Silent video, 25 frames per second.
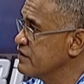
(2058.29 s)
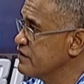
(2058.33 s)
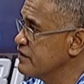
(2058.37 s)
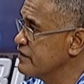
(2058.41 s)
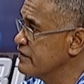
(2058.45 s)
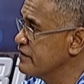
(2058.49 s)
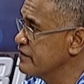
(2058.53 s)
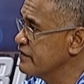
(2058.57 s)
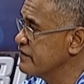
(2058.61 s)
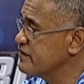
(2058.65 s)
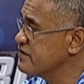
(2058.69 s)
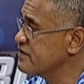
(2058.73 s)

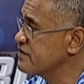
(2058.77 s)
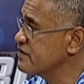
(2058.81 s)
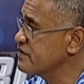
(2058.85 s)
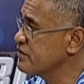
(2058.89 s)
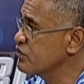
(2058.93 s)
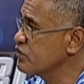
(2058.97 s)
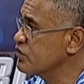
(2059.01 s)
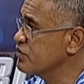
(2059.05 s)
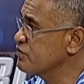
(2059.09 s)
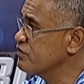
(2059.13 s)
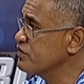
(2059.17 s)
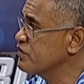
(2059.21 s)
That's
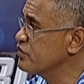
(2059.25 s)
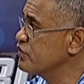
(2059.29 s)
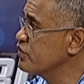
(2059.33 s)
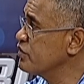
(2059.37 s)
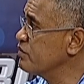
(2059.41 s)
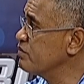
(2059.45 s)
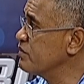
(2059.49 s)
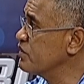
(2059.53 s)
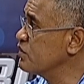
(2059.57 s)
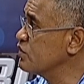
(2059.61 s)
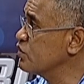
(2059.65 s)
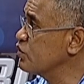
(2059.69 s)
equivalent
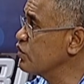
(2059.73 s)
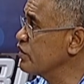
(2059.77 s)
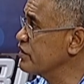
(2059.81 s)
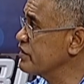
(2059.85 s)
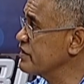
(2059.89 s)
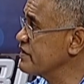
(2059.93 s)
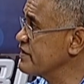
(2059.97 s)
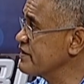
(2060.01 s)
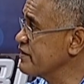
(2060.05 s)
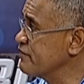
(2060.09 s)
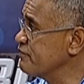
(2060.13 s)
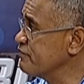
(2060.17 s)
to about
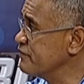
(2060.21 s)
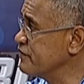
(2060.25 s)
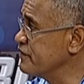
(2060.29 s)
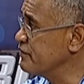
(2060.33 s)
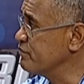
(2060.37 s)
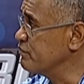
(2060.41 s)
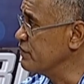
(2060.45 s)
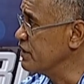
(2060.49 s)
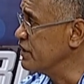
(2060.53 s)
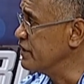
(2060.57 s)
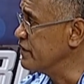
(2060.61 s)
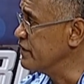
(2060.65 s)

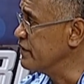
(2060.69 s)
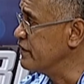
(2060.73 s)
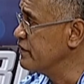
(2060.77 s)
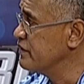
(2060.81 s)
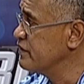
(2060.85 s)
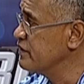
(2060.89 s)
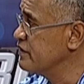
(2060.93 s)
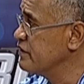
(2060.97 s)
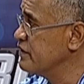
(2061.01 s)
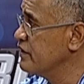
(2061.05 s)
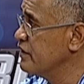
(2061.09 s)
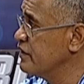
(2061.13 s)
270 million.
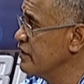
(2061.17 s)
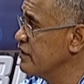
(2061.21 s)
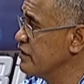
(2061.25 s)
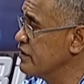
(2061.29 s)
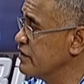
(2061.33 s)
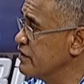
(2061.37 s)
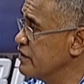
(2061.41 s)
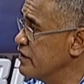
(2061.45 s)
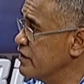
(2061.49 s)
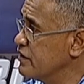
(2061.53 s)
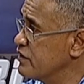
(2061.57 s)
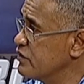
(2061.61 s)

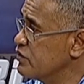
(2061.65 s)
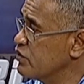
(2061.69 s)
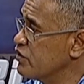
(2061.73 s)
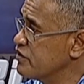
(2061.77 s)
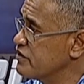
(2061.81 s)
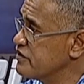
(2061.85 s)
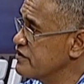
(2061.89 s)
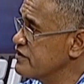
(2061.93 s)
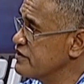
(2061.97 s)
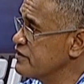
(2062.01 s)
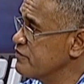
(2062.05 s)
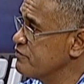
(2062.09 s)

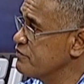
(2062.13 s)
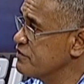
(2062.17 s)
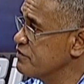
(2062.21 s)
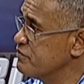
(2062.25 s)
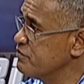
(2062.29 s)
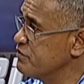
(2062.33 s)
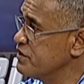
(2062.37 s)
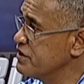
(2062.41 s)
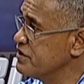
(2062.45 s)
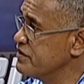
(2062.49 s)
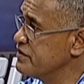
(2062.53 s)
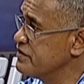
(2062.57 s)
270
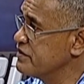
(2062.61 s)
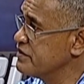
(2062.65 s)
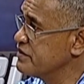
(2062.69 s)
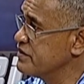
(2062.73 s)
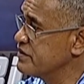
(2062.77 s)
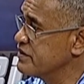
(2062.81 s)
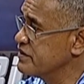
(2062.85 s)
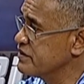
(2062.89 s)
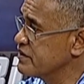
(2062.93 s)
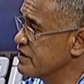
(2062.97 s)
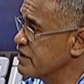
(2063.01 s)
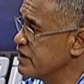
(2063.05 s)
million,
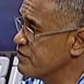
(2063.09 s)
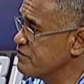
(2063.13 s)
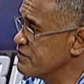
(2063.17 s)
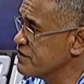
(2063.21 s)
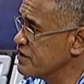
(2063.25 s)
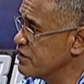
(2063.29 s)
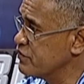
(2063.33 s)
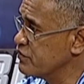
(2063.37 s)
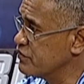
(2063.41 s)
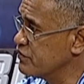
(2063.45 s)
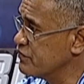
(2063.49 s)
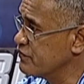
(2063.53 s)
it
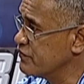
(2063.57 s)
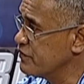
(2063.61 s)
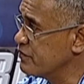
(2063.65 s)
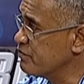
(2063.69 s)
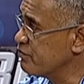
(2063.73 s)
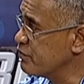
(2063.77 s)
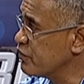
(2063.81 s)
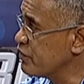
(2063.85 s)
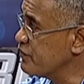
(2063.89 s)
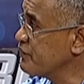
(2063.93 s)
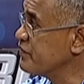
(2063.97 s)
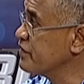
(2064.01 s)
comes out of the
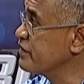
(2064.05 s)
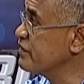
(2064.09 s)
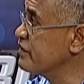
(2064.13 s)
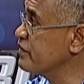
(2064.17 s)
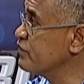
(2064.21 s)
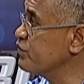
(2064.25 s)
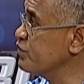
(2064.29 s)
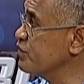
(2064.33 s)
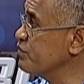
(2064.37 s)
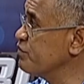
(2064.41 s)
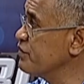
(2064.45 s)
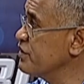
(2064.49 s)
profit
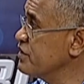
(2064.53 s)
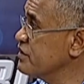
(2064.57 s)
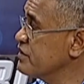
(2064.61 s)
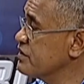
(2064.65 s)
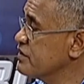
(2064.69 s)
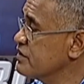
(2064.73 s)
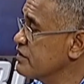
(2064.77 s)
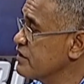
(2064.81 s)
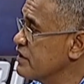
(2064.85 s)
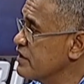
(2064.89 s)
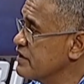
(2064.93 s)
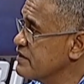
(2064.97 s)
that we
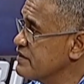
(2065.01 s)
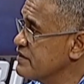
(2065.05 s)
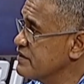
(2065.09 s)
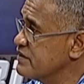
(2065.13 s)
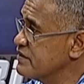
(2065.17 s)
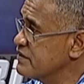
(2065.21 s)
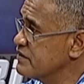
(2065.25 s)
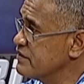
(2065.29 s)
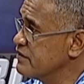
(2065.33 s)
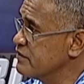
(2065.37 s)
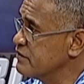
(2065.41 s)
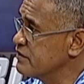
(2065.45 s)
make. Last
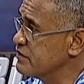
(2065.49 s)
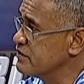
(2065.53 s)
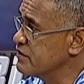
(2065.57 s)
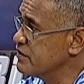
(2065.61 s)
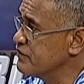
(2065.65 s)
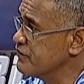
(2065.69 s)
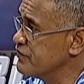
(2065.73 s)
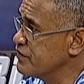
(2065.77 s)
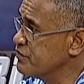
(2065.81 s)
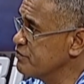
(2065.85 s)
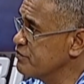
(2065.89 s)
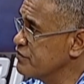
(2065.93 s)
year,
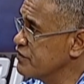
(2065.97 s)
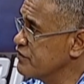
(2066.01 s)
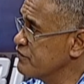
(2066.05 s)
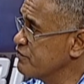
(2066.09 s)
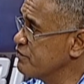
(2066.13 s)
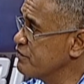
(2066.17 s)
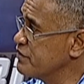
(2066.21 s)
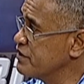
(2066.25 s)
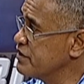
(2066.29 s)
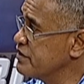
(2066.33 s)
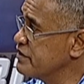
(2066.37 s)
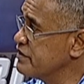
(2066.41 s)
the FNPF
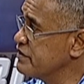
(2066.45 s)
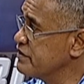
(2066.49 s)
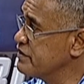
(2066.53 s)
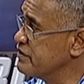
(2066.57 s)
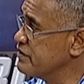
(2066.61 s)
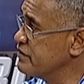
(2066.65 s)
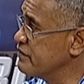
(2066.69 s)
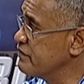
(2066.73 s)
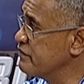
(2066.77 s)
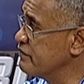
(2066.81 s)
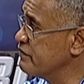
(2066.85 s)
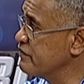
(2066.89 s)
made
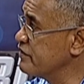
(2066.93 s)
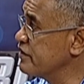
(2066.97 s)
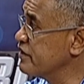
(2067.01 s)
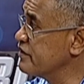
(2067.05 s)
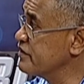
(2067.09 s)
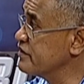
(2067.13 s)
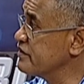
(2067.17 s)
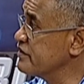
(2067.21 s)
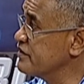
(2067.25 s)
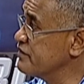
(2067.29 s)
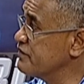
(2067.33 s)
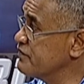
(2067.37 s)

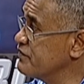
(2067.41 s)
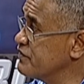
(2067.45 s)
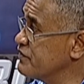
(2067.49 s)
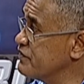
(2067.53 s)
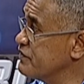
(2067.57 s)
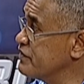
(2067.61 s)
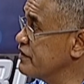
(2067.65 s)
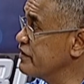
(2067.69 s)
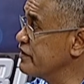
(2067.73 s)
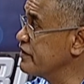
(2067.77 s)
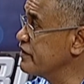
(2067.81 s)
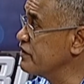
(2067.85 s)

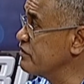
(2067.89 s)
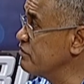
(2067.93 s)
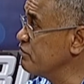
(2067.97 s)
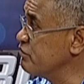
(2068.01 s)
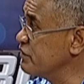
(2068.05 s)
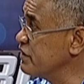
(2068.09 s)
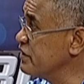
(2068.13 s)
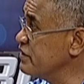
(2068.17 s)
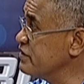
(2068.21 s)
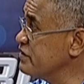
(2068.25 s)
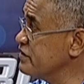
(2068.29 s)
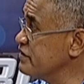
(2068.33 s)
359
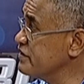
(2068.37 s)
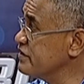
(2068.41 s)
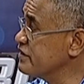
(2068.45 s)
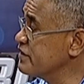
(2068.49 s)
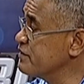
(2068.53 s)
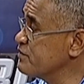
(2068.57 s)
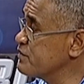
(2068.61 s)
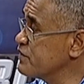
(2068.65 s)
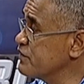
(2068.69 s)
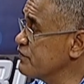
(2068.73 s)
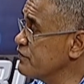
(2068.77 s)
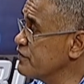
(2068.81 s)
million in
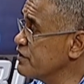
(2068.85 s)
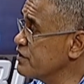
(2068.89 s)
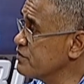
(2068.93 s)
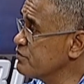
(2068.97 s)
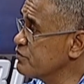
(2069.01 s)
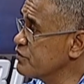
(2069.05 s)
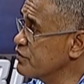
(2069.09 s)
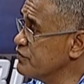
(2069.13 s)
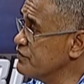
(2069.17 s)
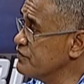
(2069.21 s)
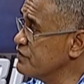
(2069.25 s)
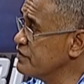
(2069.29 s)
terms of
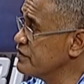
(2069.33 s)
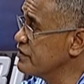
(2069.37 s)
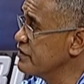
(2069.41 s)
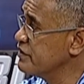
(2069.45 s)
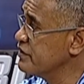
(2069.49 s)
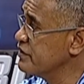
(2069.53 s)
net profit.